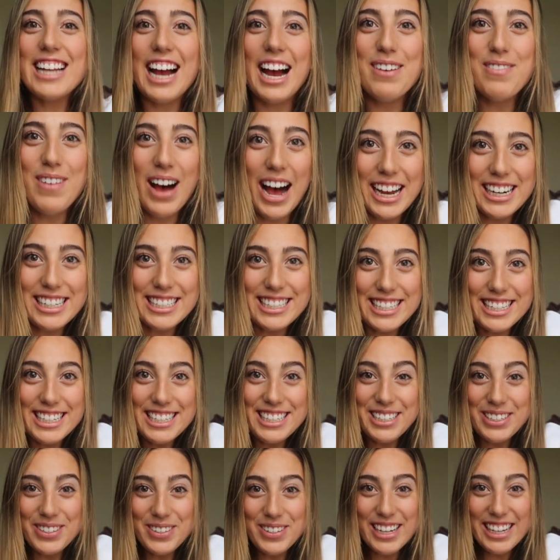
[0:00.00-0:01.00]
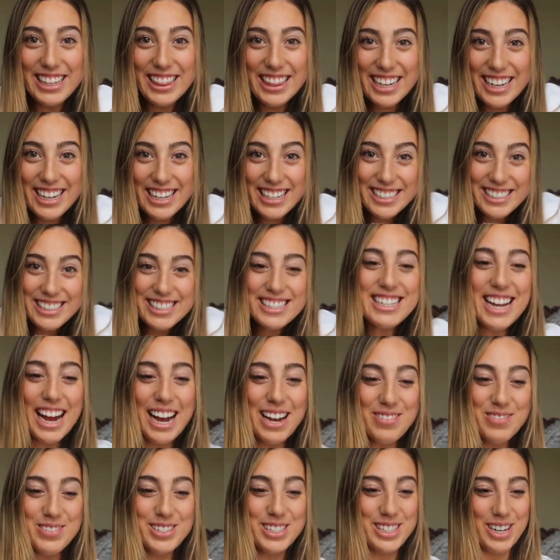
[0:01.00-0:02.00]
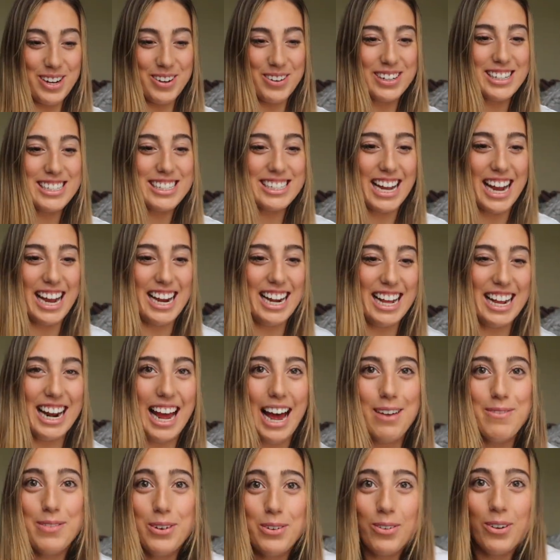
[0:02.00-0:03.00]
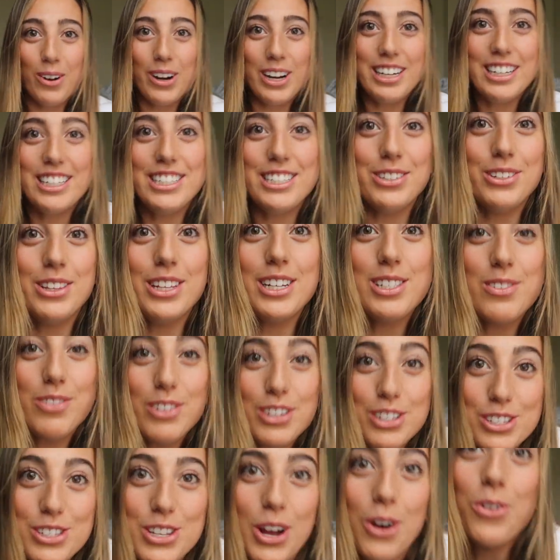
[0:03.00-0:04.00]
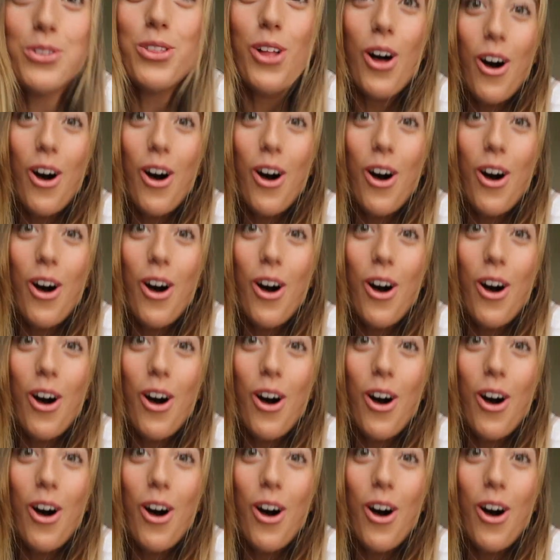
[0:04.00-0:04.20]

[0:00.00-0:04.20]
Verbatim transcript: I'm actually doing this. I'm so excited. I've been wanting to do this for so